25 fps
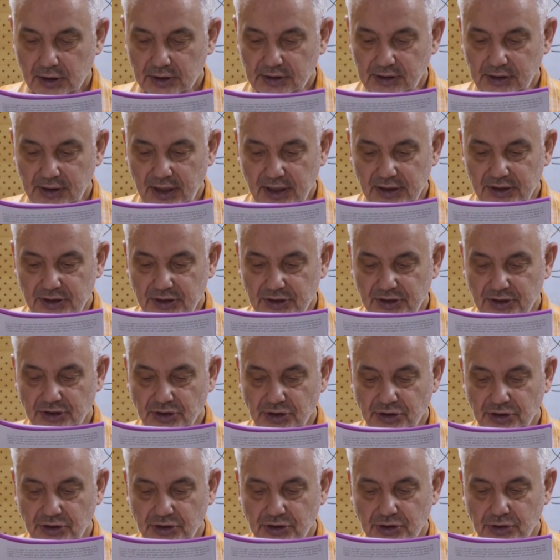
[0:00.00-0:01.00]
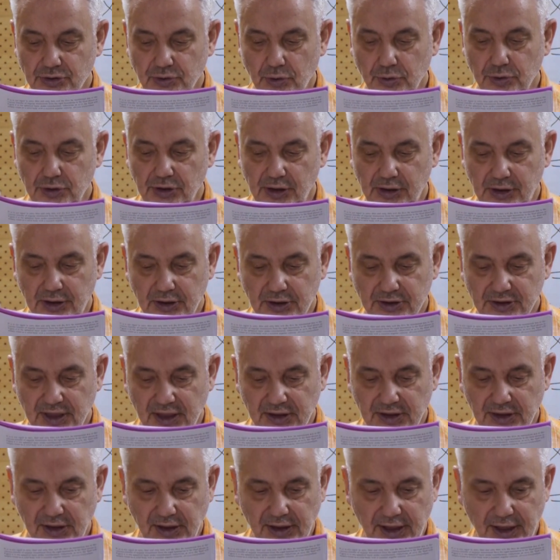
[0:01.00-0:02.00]
The largest
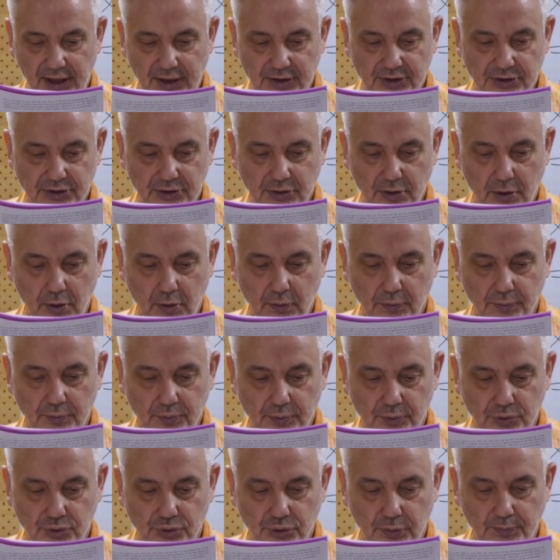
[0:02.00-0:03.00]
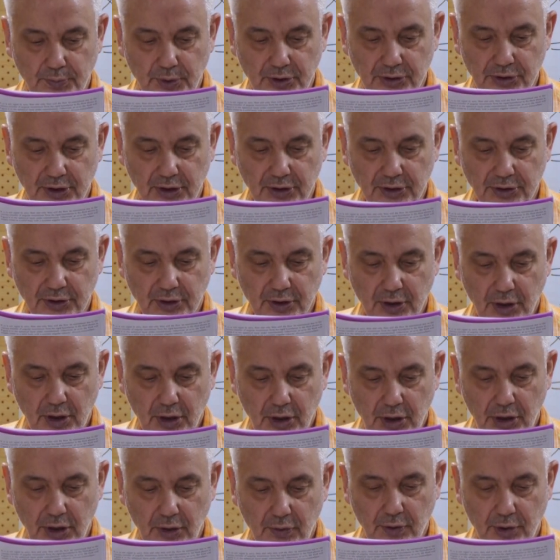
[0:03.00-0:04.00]
satellites of Jupiter,
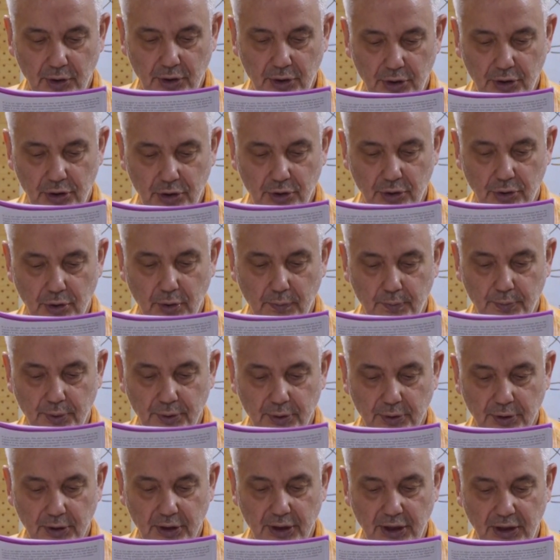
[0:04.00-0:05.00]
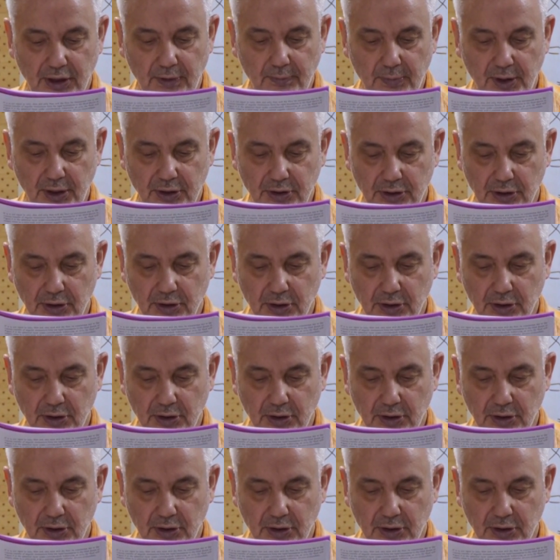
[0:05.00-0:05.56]
Europe, Ganymede,